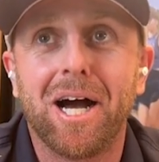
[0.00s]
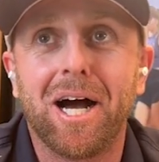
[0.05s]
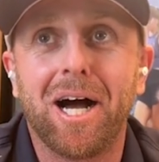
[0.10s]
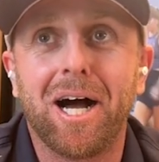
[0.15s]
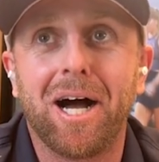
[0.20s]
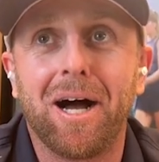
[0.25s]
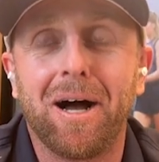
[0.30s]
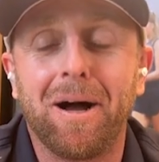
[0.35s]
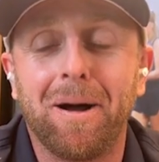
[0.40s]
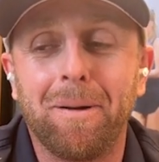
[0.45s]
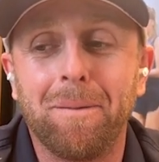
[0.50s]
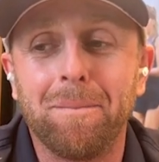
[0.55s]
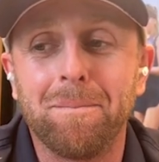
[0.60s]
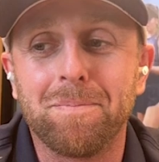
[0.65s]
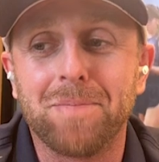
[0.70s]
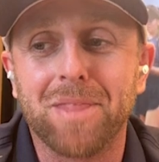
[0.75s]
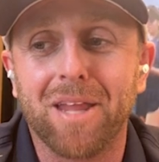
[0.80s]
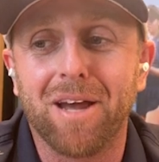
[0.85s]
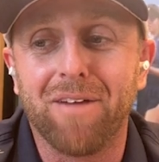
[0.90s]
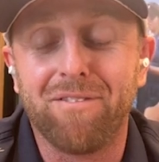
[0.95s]

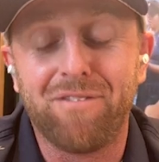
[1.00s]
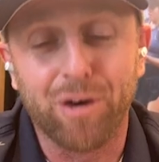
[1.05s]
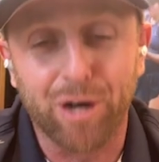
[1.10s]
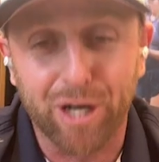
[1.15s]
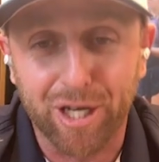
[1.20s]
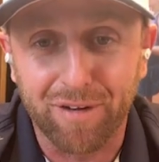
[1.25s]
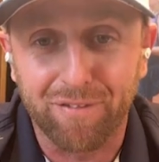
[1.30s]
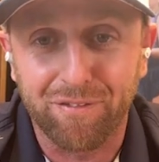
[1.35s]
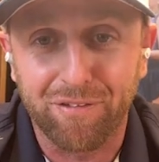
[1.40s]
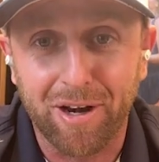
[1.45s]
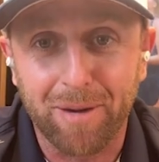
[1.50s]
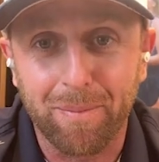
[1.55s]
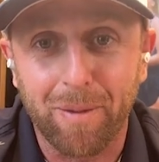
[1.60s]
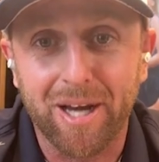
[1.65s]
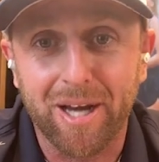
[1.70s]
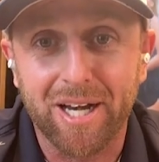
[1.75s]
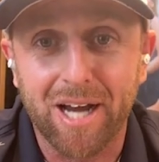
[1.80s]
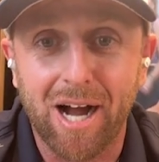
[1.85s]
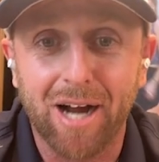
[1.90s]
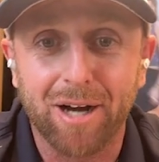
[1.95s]
Yeah. A very good friend of
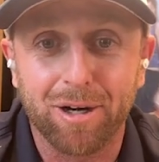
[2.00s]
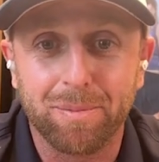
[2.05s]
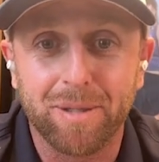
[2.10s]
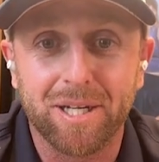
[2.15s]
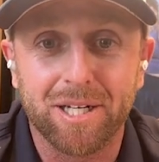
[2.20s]
mine hired